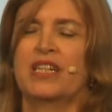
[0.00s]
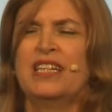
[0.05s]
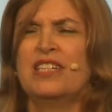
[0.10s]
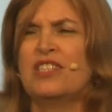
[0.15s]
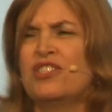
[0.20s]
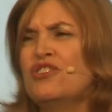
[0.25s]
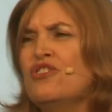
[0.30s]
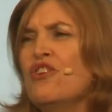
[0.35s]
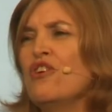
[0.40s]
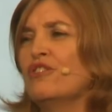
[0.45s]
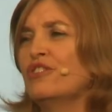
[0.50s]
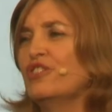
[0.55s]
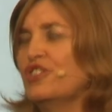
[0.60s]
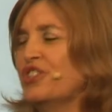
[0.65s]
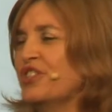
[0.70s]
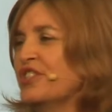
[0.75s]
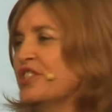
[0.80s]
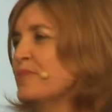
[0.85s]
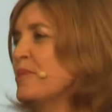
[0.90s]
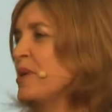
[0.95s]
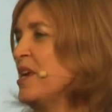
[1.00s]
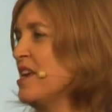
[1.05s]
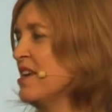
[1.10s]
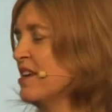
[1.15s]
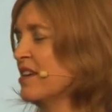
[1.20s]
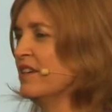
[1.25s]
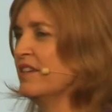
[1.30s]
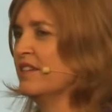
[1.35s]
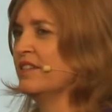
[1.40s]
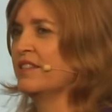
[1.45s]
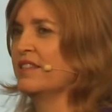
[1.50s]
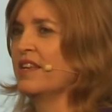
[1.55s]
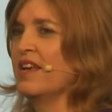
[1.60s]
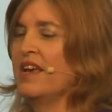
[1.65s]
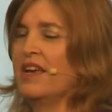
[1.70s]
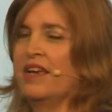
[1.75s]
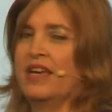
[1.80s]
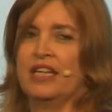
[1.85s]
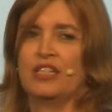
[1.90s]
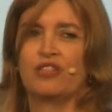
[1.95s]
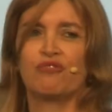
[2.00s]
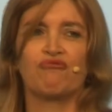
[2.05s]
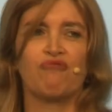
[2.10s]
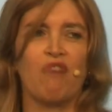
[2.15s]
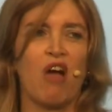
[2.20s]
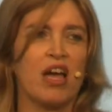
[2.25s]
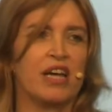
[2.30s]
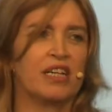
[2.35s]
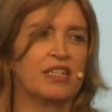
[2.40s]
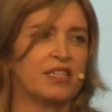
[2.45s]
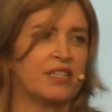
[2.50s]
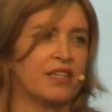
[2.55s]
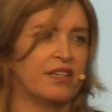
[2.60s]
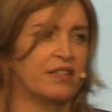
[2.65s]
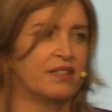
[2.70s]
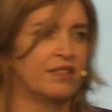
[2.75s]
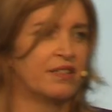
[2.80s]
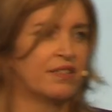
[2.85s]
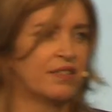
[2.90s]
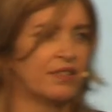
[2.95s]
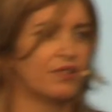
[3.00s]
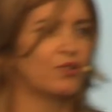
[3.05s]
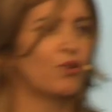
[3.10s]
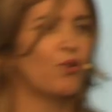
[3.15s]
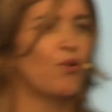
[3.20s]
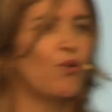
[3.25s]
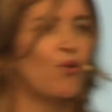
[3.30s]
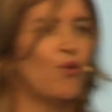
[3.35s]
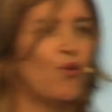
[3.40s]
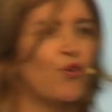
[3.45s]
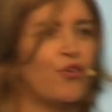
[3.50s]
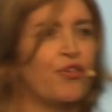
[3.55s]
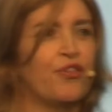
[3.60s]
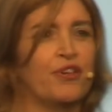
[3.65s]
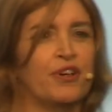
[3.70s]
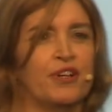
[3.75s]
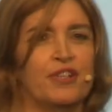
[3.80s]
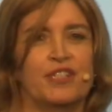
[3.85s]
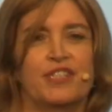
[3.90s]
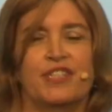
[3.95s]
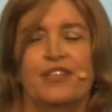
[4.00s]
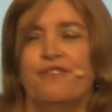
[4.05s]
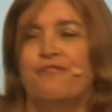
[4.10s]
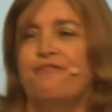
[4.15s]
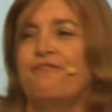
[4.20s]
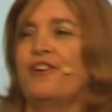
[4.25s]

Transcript: And it's not just speakers, it's writers and authors and